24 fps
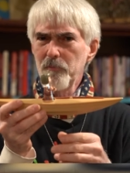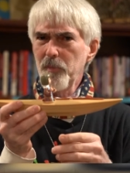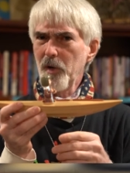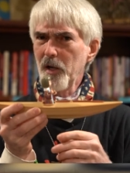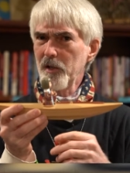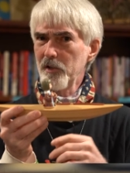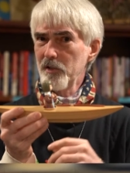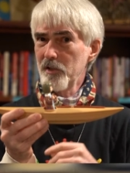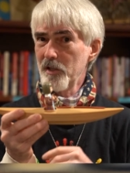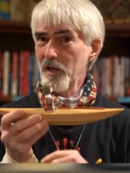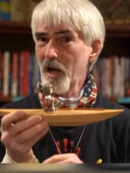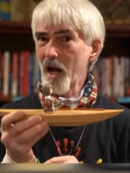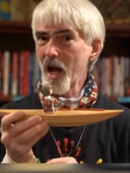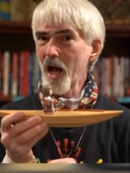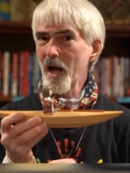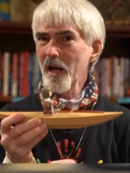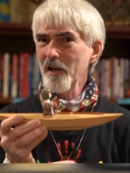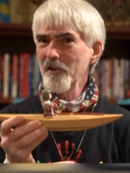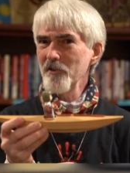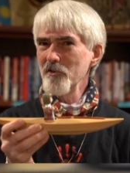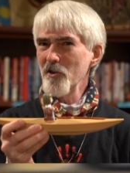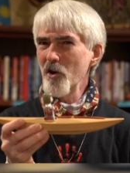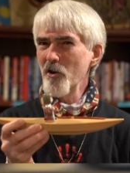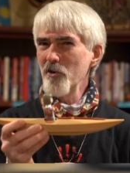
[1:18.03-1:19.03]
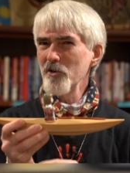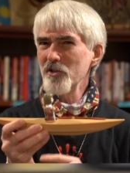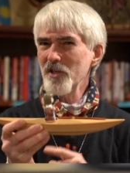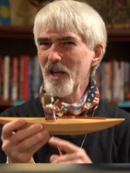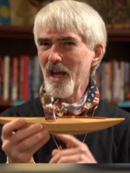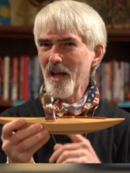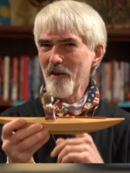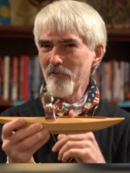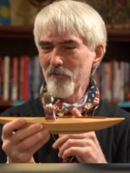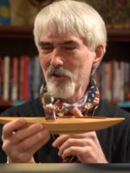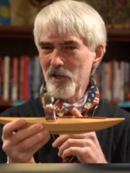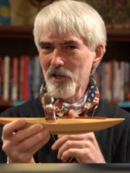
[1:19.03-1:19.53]
But God knows
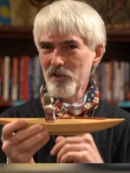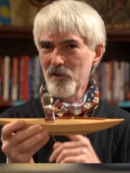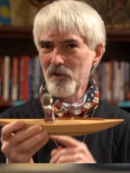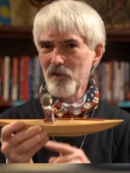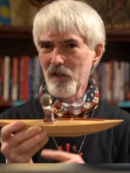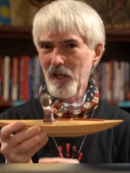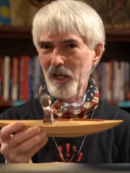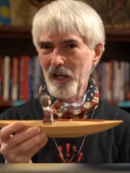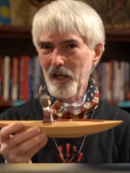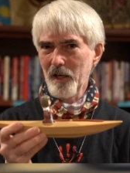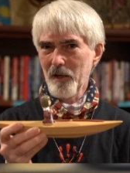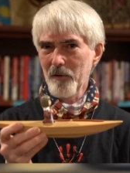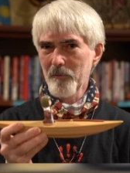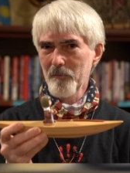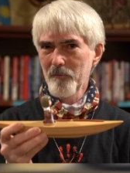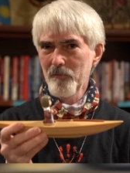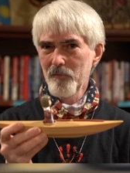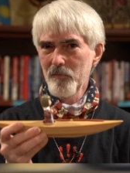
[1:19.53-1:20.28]
everything,